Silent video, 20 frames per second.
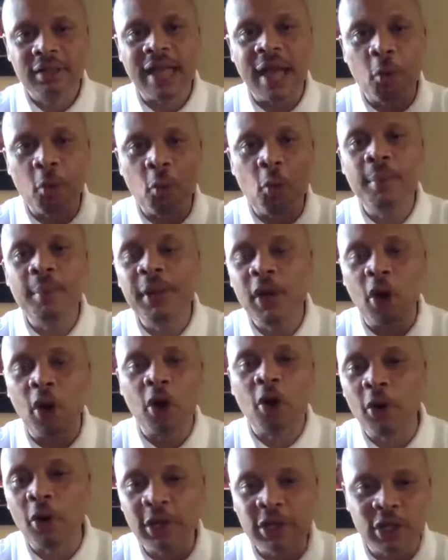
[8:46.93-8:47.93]
that women are
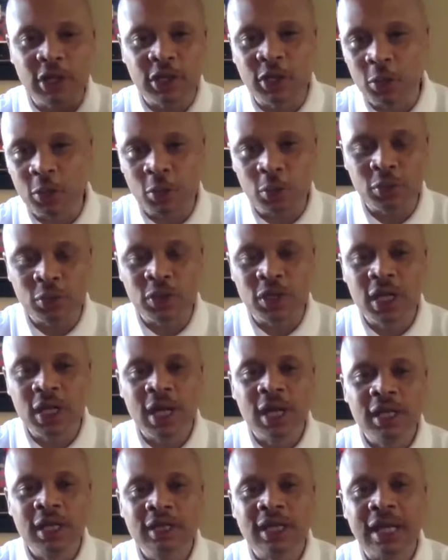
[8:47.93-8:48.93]
going to use.
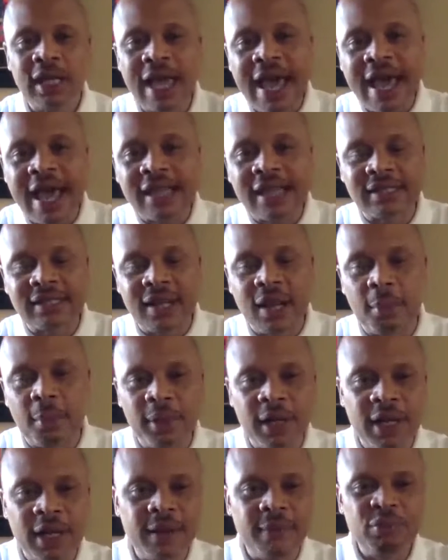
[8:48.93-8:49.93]
The last
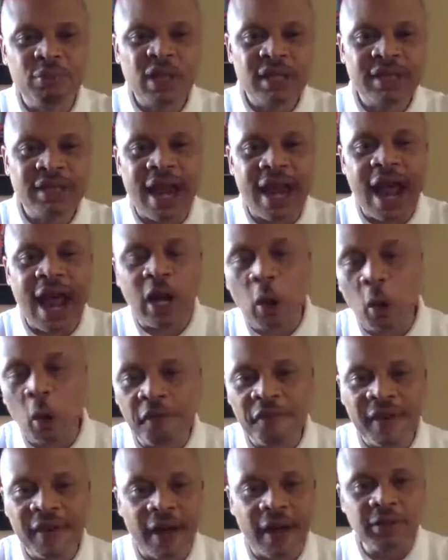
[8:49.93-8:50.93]
company that I
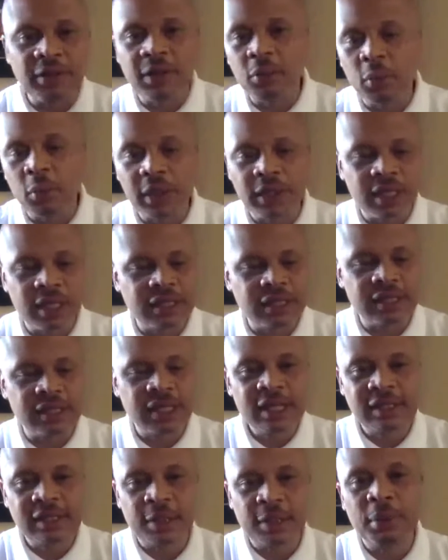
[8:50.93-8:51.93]
co-founded with
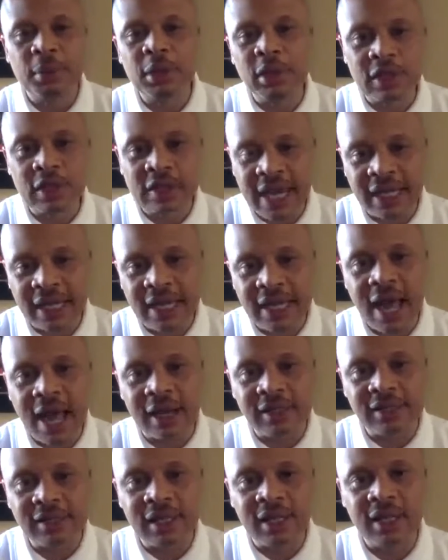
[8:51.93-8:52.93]
this similar
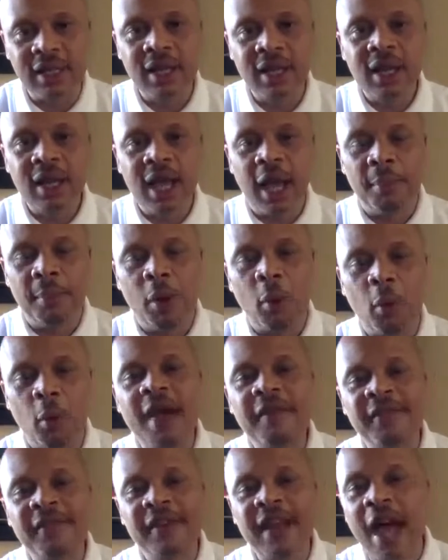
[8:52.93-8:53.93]
technology and my
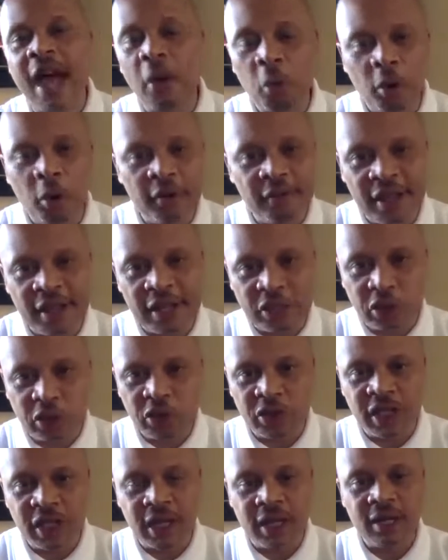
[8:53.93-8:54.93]
wife and I were
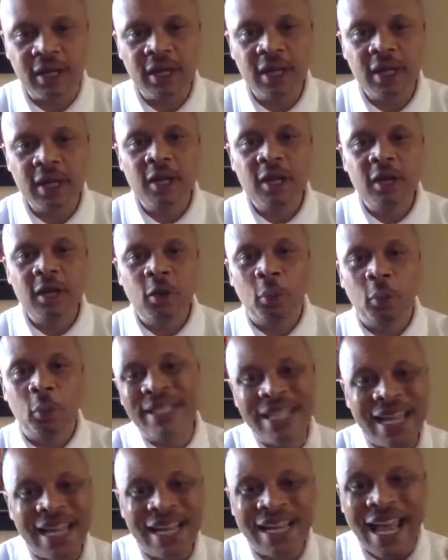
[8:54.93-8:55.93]
investors in, we
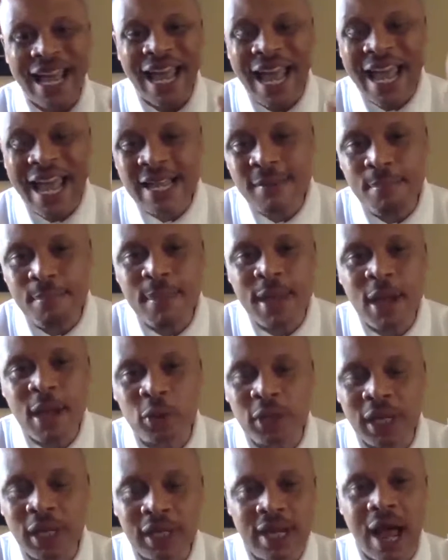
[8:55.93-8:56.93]
did $8
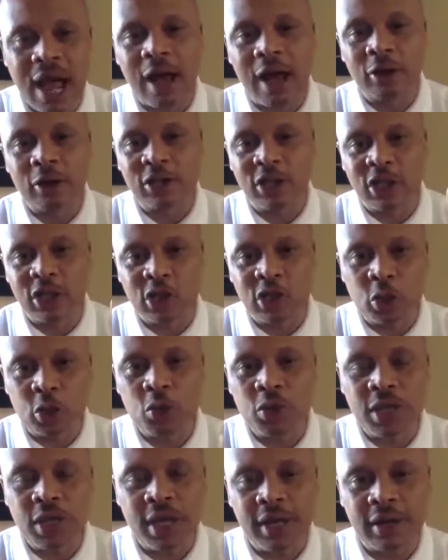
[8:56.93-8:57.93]
million in
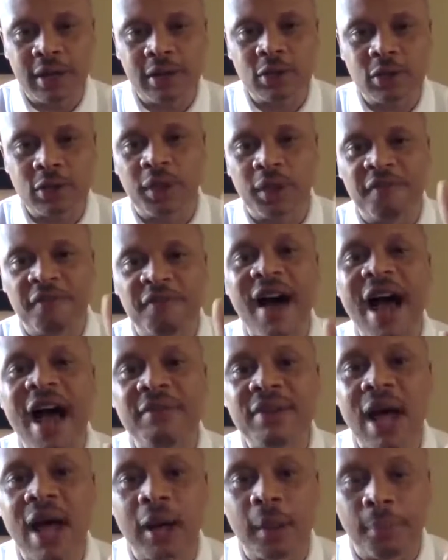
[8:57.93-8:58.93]
2 years with a
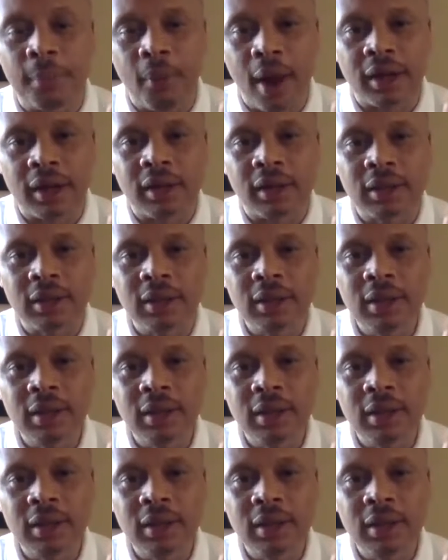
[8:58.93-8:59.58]
$5 product.